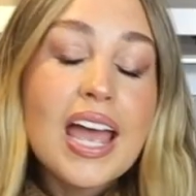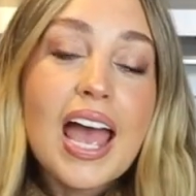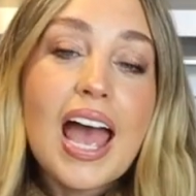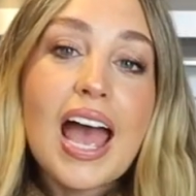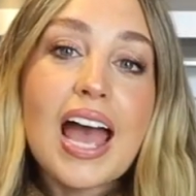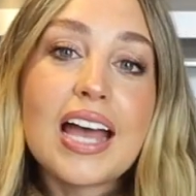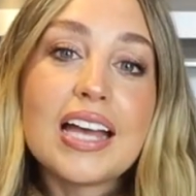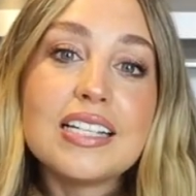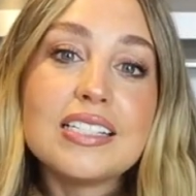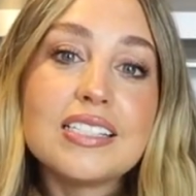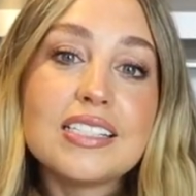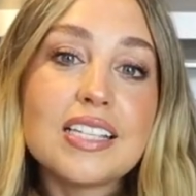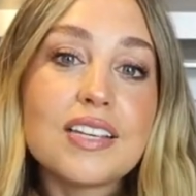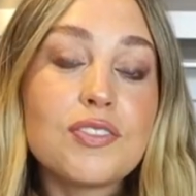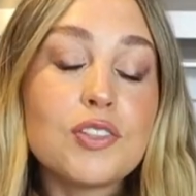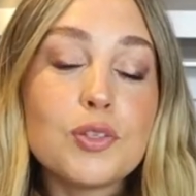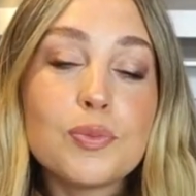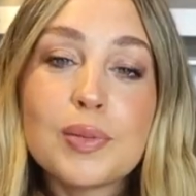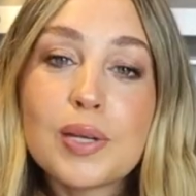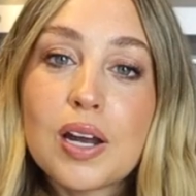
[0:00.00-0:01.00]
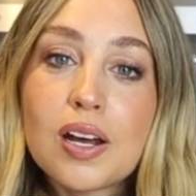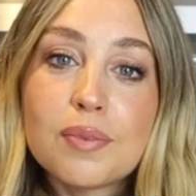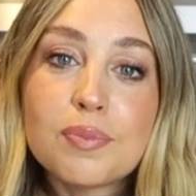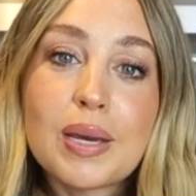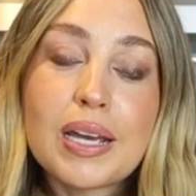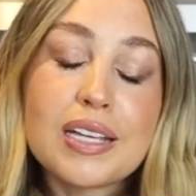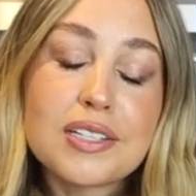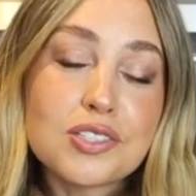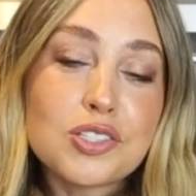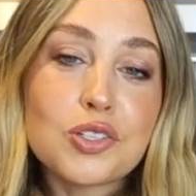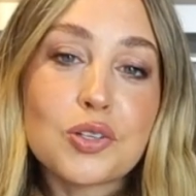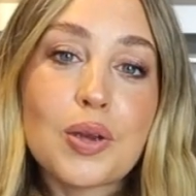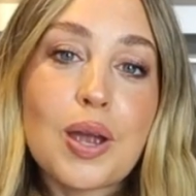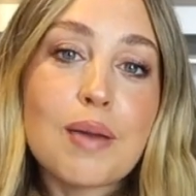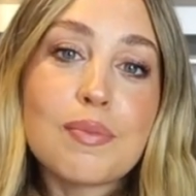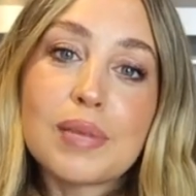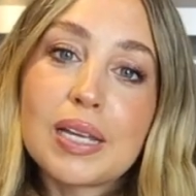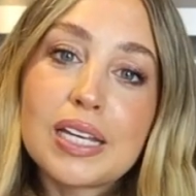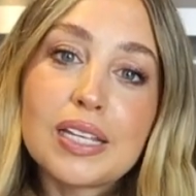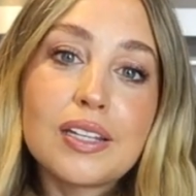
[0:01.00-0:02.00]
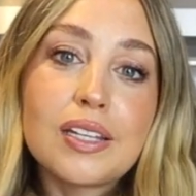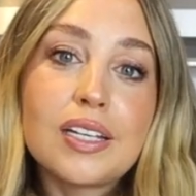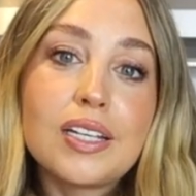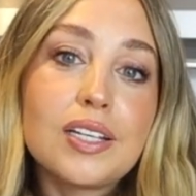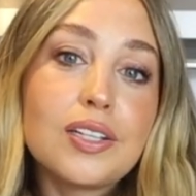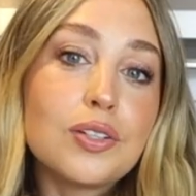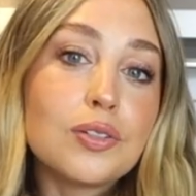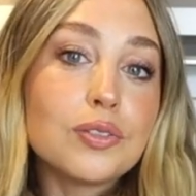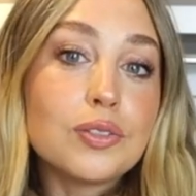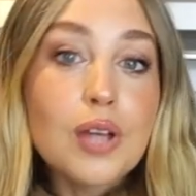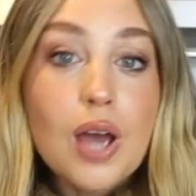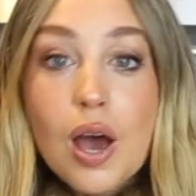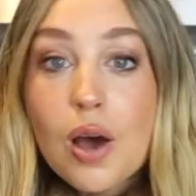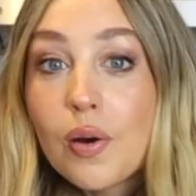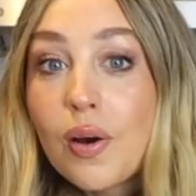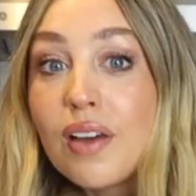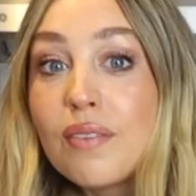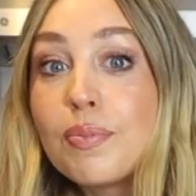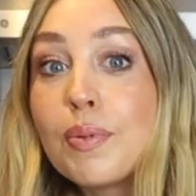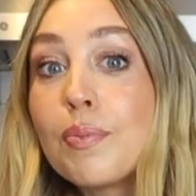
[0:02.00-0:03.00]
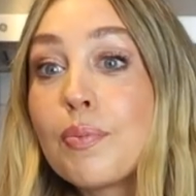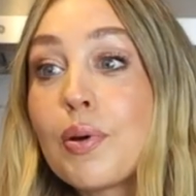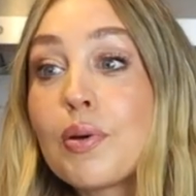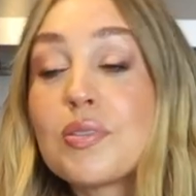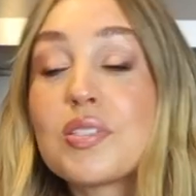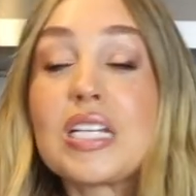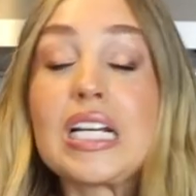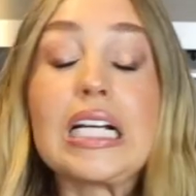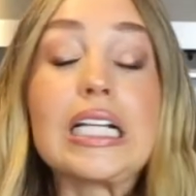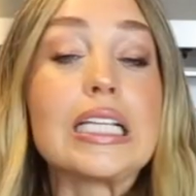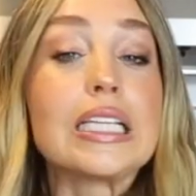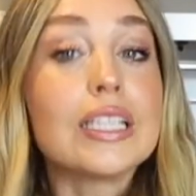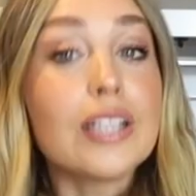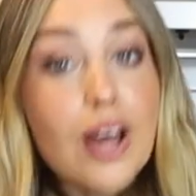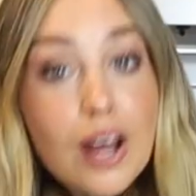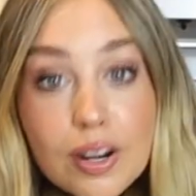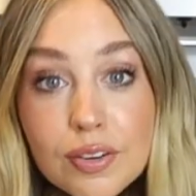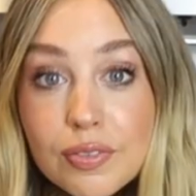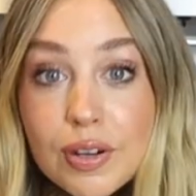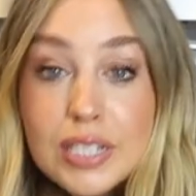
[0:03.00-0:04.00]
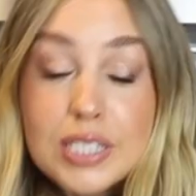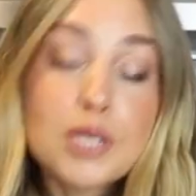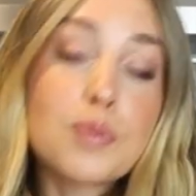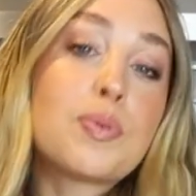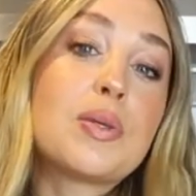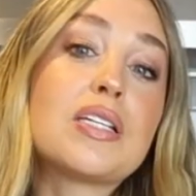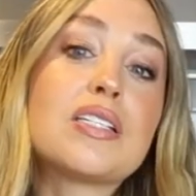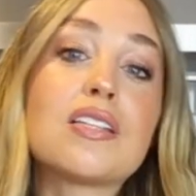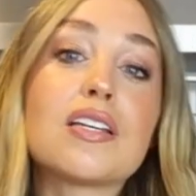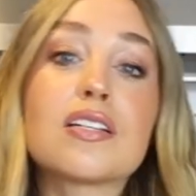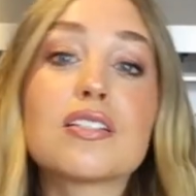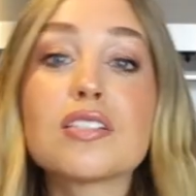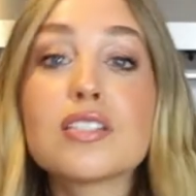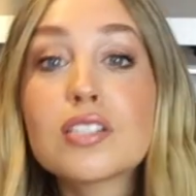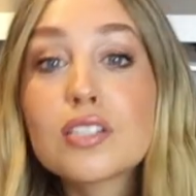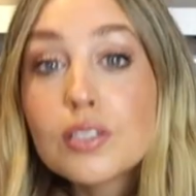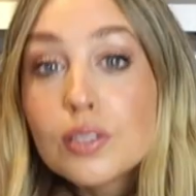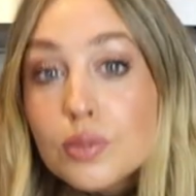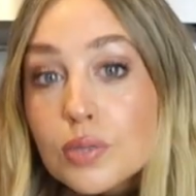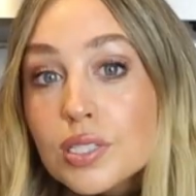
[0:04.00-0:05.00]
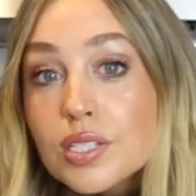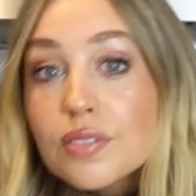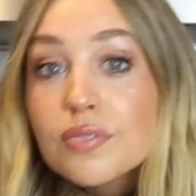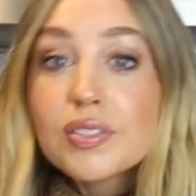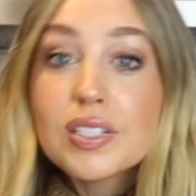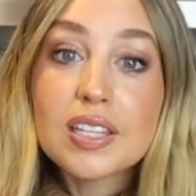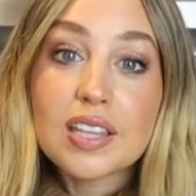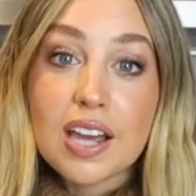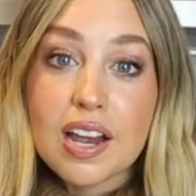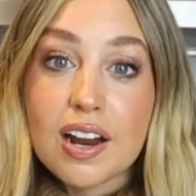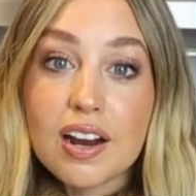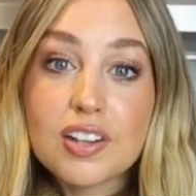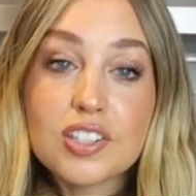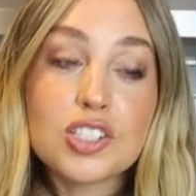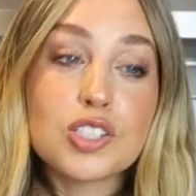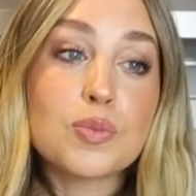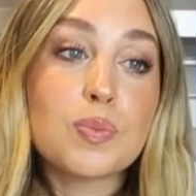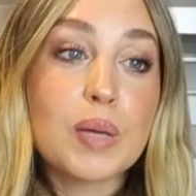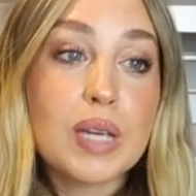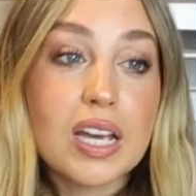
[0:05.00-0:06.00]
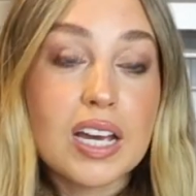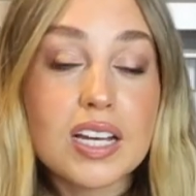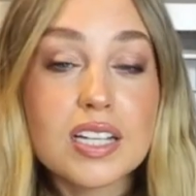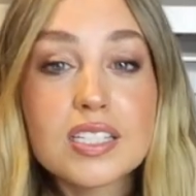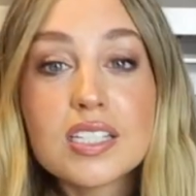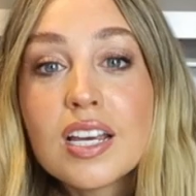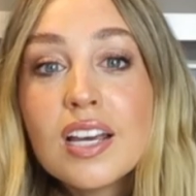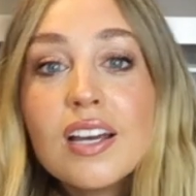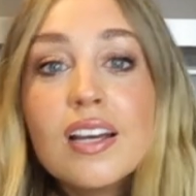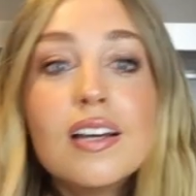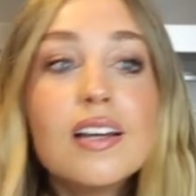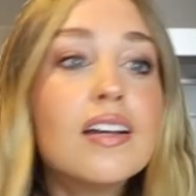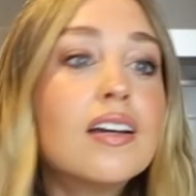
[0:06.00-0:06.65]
And if you've been on my Instagram lately, you'll know I've been posting a lot of recipes exclusively there just because,